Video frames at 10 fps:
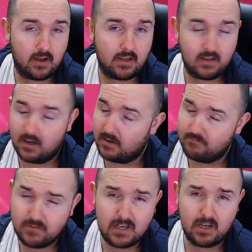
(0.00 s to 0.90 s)
I, I
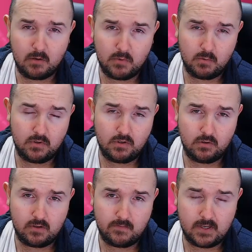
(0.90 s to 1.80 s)
really hope you
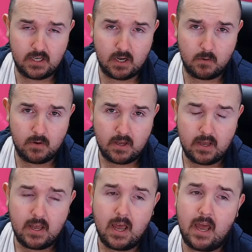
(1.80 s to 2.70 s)
enjoyed the video,
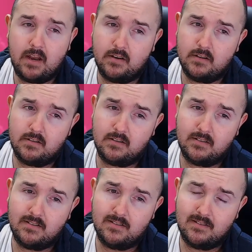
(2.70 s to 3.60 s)
and
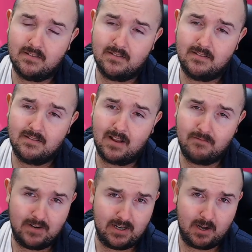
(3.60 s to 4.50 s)
I
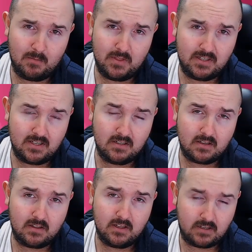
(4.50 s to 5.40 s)
really hope this is
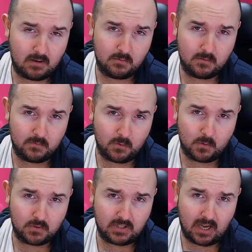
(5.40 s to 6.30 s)
the Delta
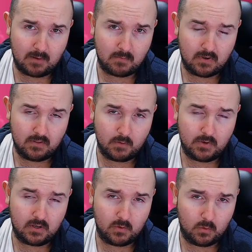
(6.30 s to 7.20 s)
Force game that we
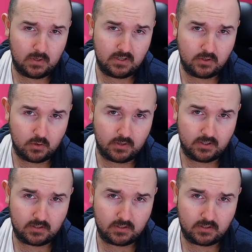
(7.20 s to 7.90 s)
can all enjoy.